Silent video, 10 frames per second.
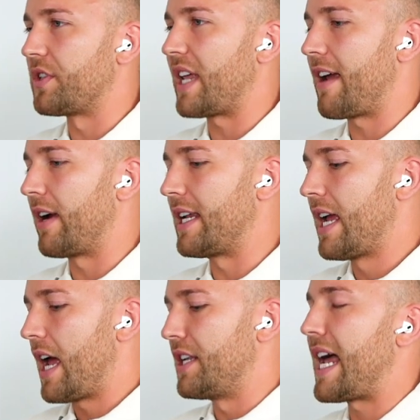was there
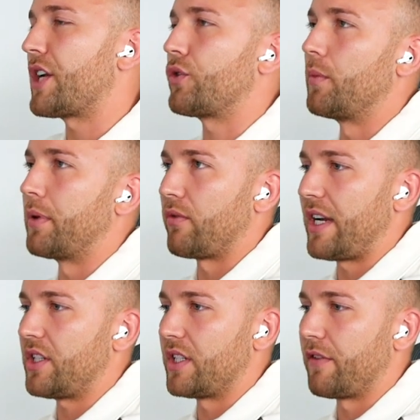a natural
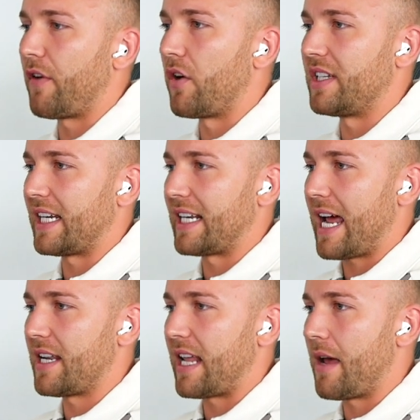progression to finding
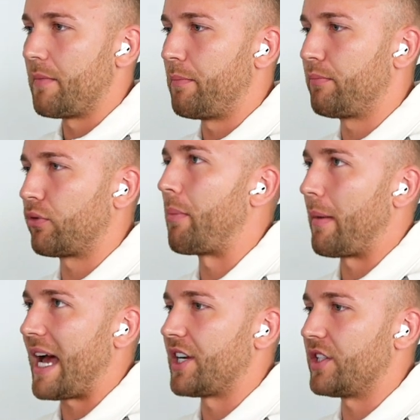that
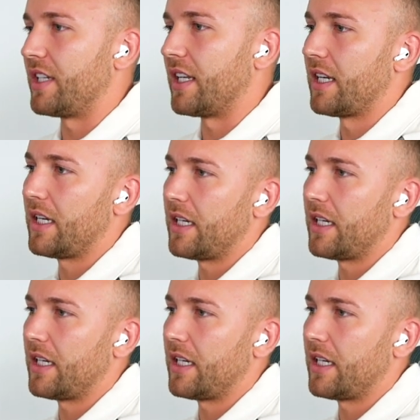proper passion?